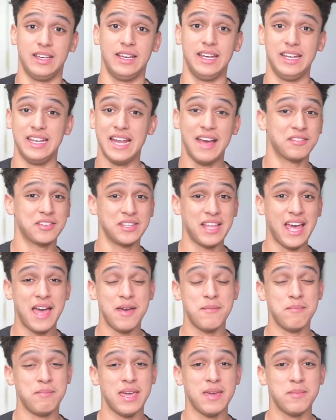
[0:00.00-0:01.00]
And after
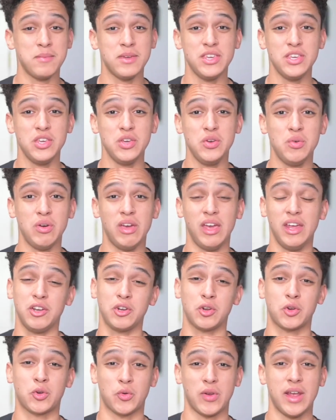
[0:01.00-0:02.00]
that, maybe you
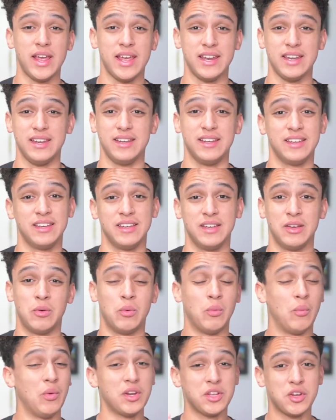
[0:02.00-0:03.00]
ingrained
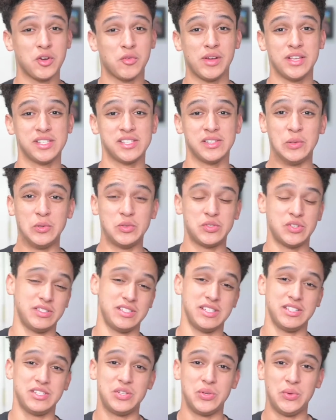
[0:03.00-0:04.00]
one of your
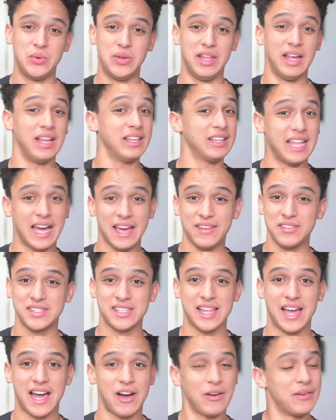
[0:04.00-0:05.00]
resolutions into a
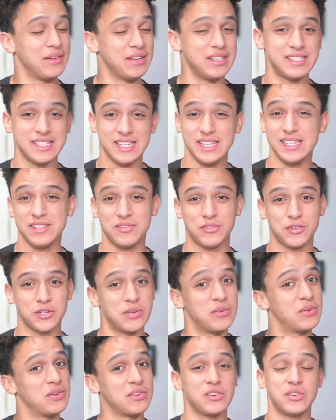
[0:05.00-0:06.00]
lifestyle and it's easy for
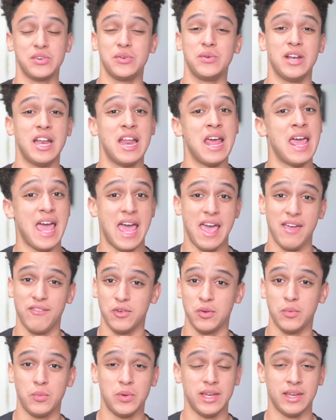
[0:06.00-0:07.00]
you and you're doing it
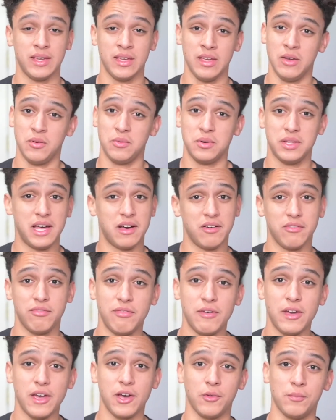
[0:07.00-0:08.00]
every week without
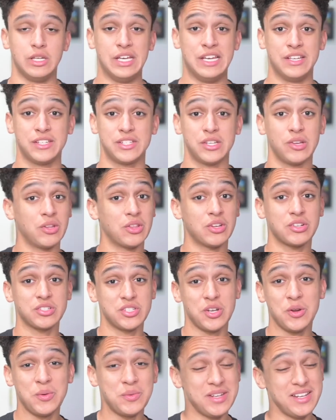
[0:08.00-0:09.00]
fail. So there's
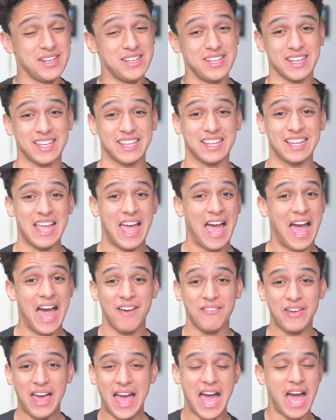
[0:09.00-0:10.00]
no need to
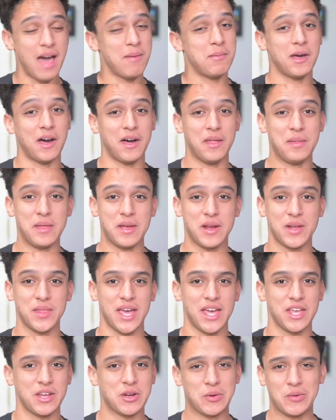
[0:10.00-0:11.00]
have a habit on there
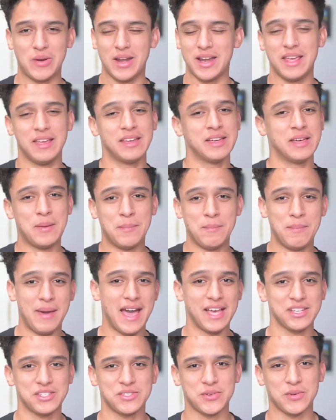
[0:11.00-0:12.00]
that you're already
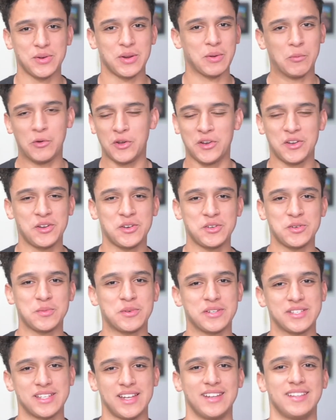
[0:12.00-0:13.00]
mastering
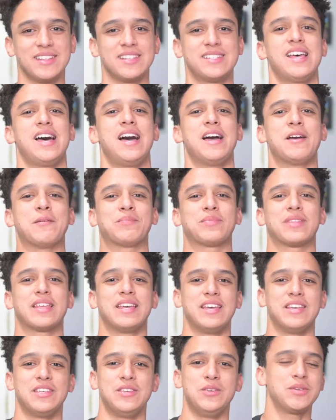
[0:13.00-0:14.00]
100% of the time.
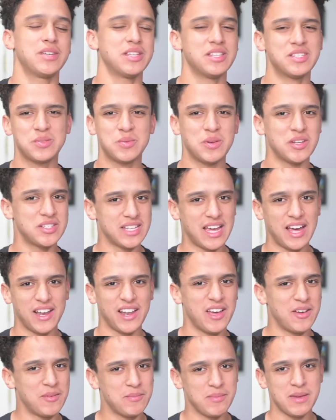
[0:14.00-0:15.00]
You can switch that
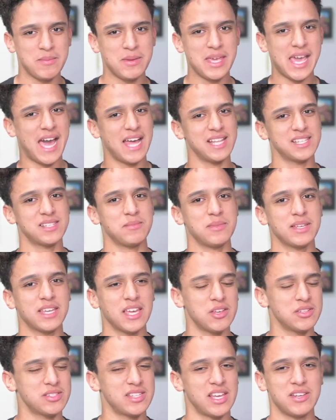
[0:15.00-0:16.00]
out and maybe add something
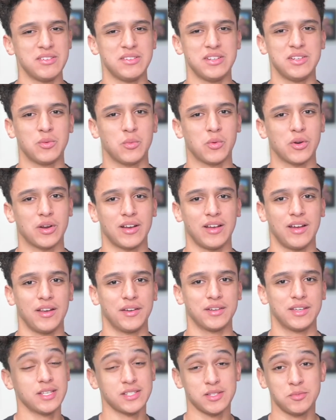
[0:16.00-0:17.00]
else that you need to work
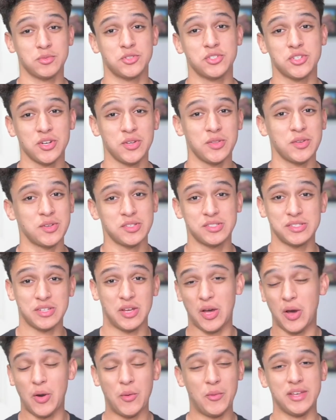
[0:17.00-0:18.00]
on because I'm sure
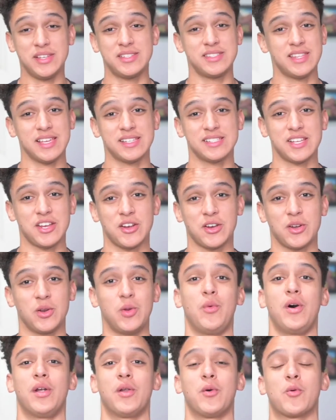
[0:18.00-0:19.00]
there's always things that you're going
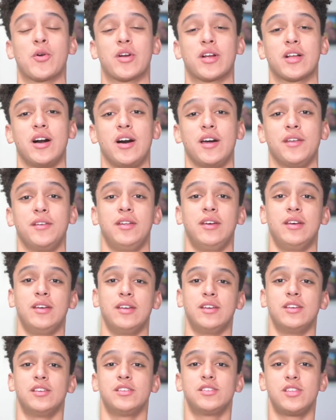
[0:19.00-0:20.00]
to want to work on.
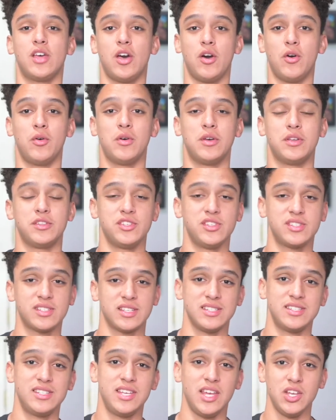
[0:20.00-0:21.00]
So just
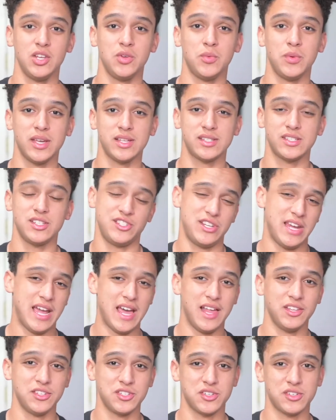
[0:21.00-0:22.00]
continuing to
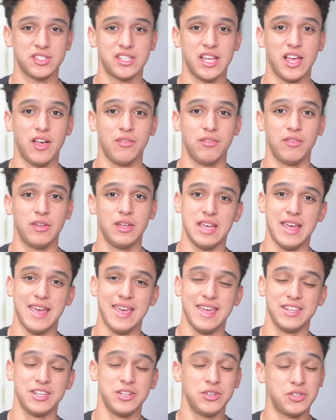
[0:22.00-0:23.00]
challenge yourself
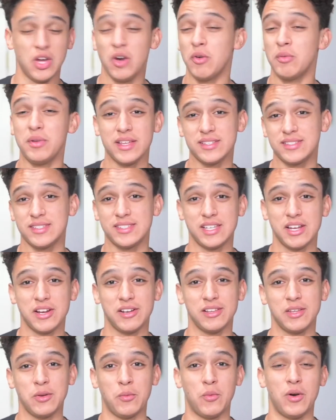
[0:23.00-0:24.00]
you don't
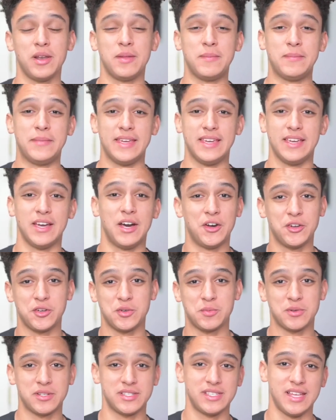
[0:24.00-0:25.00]
necessarily want to be
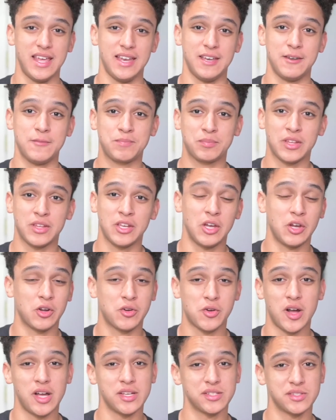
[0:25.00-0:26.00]
100%
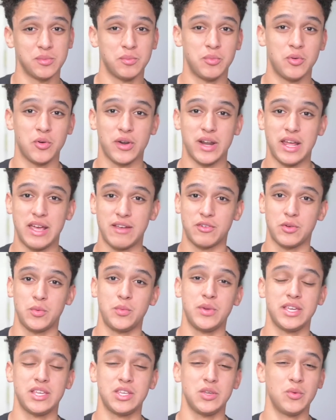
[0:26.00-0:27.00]
across the board every
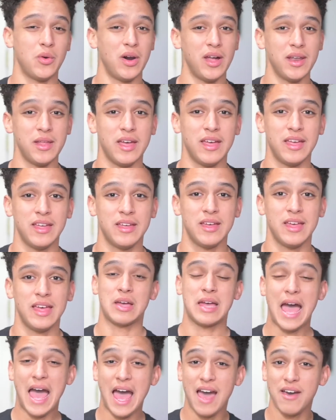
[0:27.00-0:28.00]
week. You want to
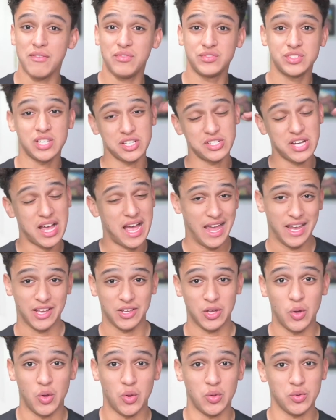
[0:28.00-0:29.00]
have such high
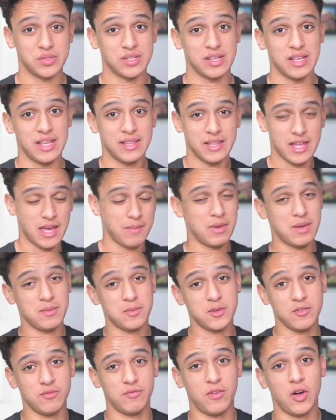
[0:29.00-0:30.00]
goals that
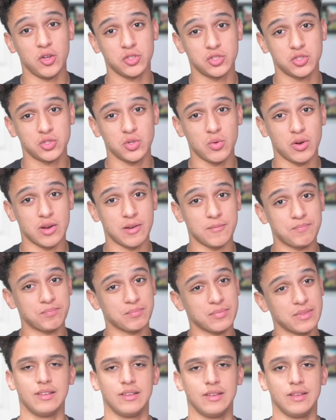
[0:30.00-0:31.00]
maybe you fall short
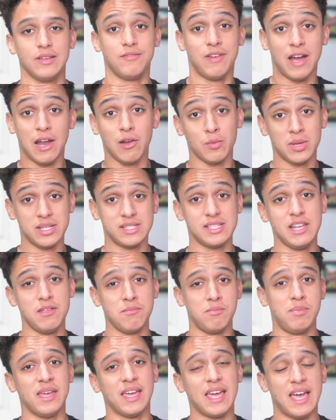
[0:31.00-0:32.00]
and find ways to
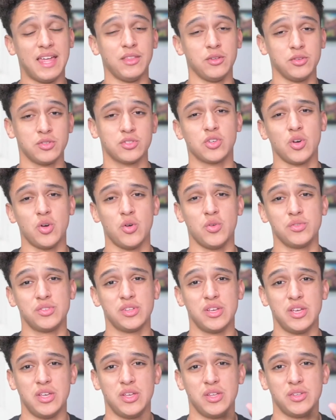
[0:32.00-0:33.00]
nitpick out those goals
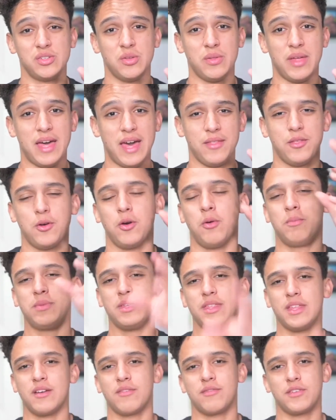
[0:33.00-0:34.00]
so that they'll be
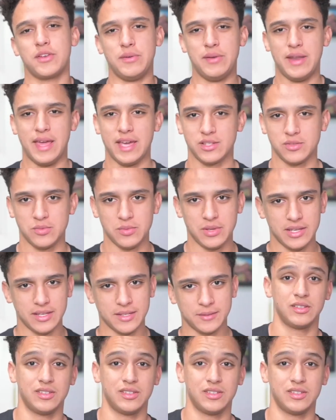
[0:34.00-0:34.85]
there for you next week.